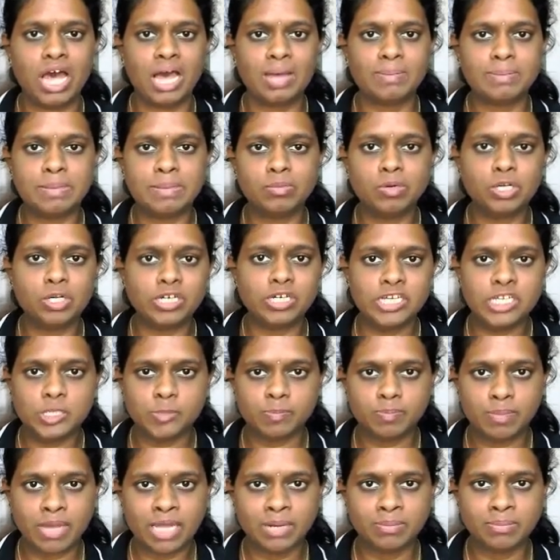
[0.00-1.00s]
I'm able to
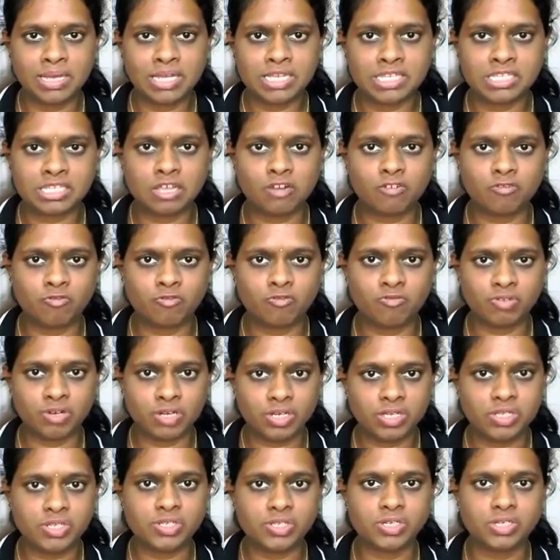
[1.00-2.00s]
inspire myself
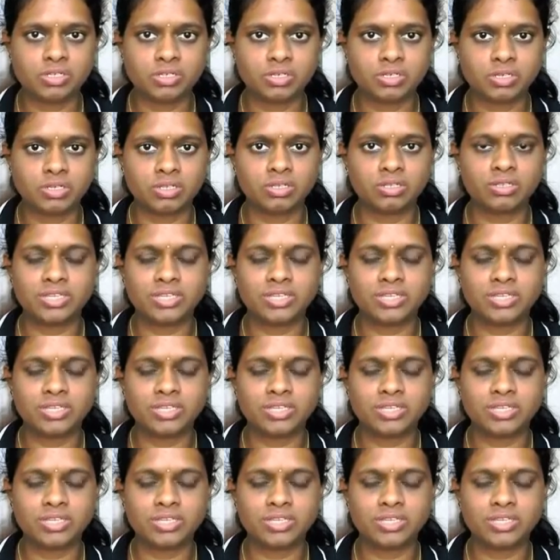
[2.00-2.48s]
first.